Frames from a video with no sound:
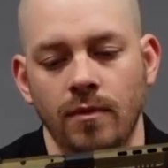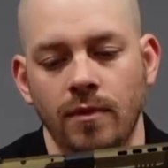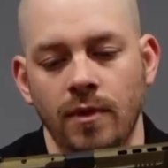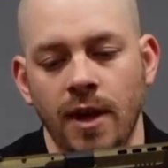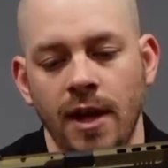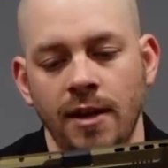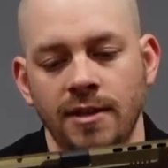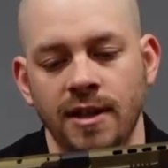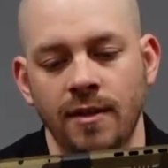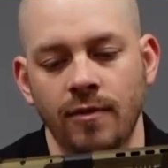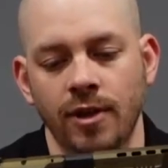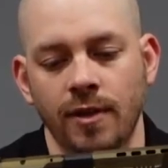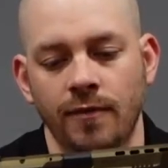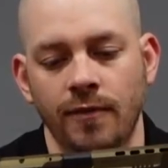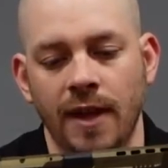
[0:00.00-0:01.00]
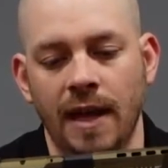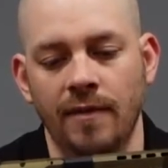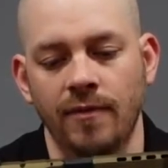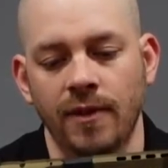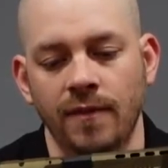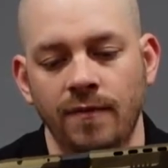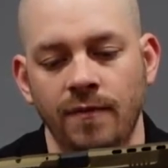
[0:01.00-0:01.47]
it's not really a flat
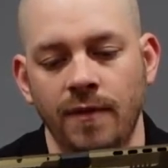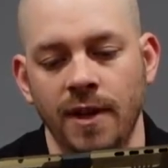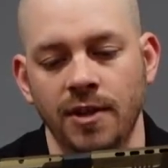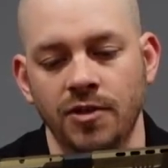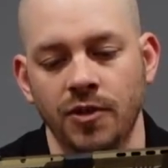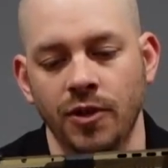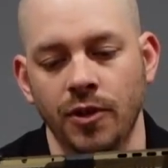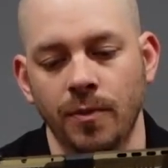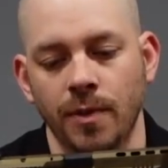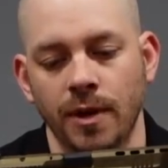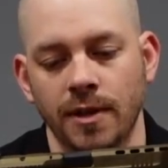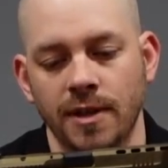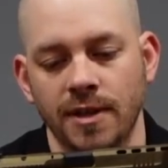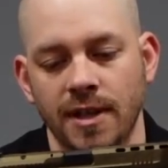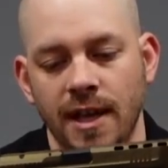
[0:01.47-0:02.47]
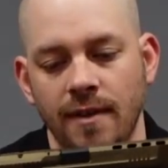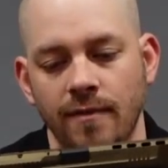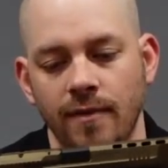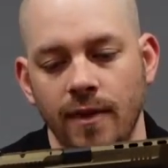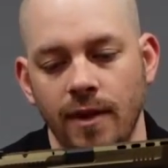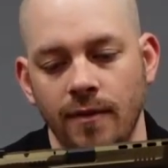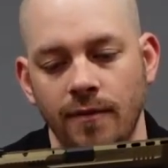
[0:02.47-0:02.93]
flip face trigger, but it does have
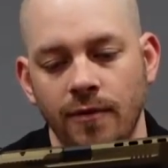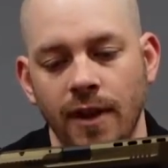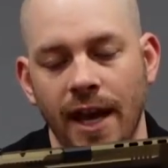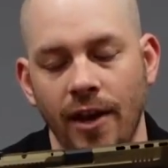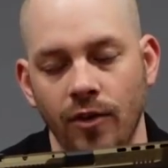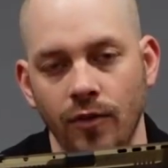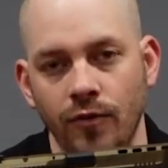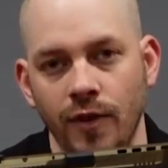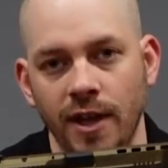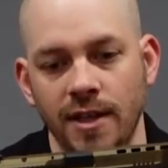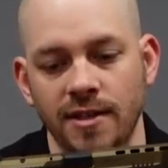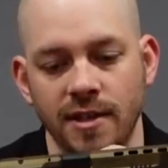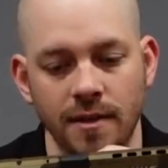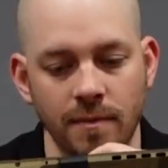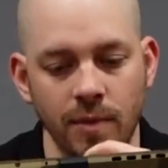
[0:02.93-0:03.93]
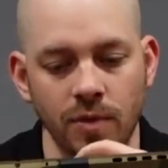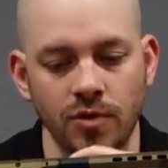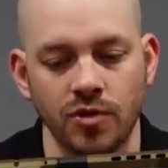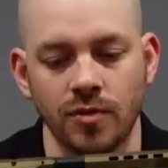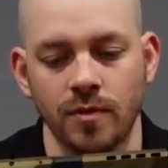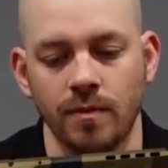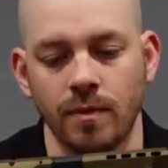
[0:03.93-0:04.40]
a flatter face than most
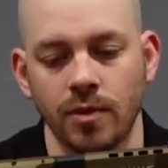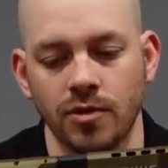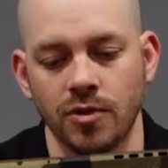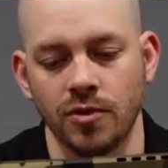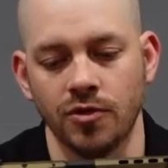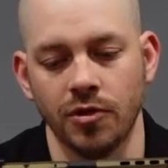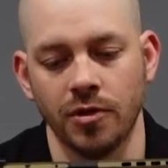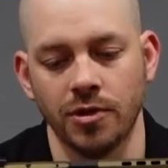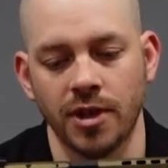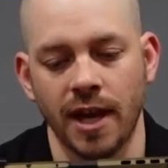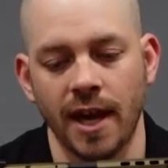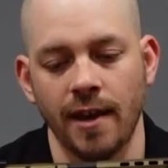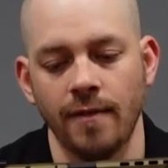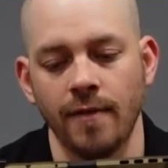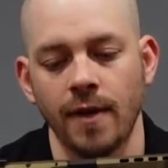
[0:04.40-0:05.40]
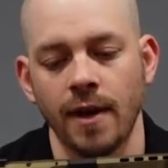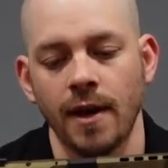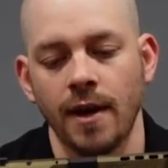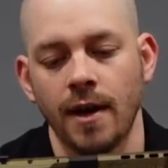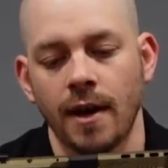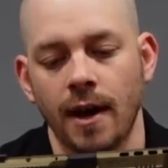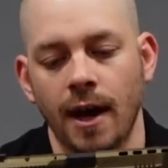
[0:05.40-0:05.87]
of the triggers have.
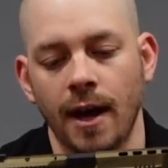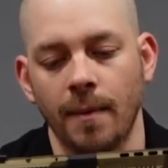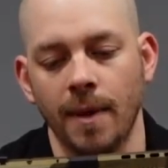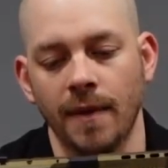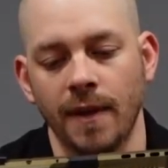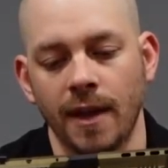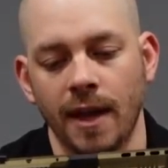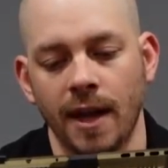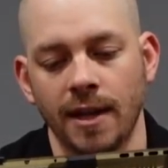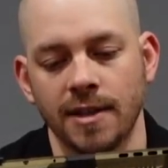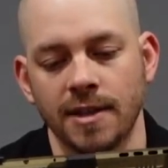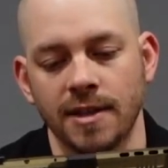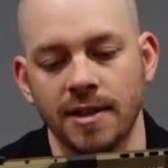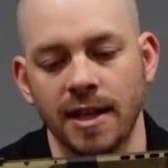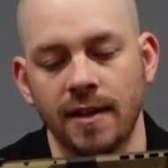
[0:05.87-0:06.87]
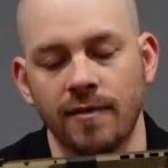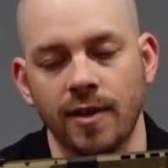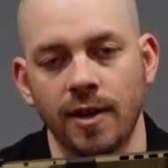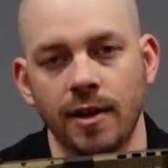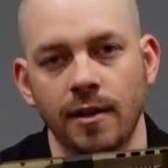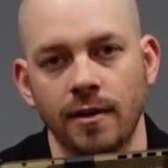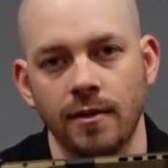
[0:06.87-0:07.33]
And then it has the
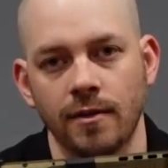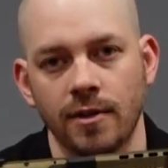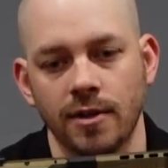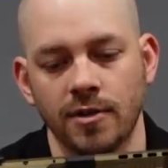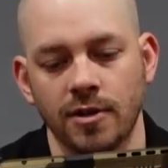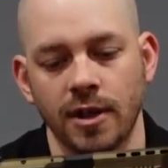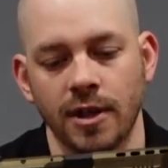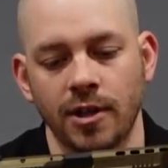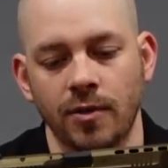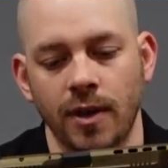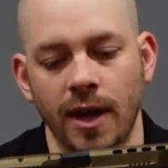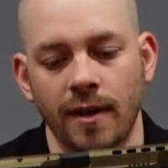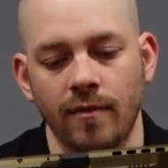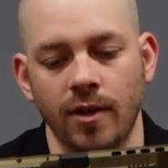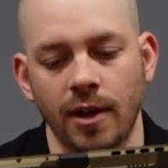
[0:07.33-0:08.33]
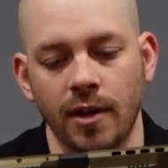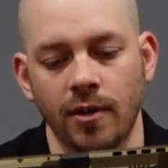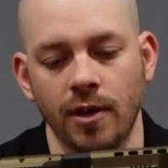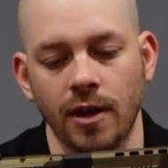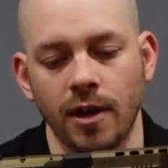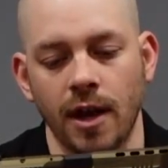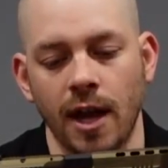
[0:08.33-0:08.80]
safety, just like you would have like
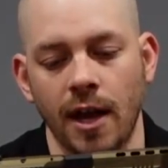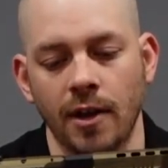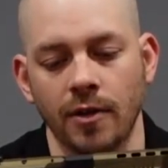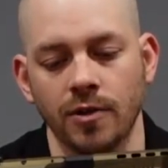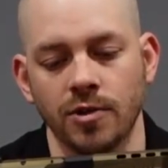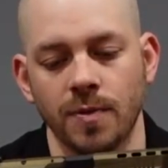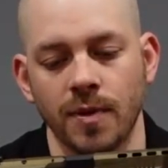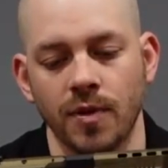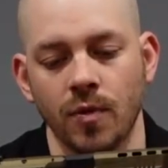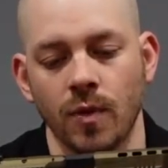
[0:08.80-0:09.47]
on a Glock or a Smith &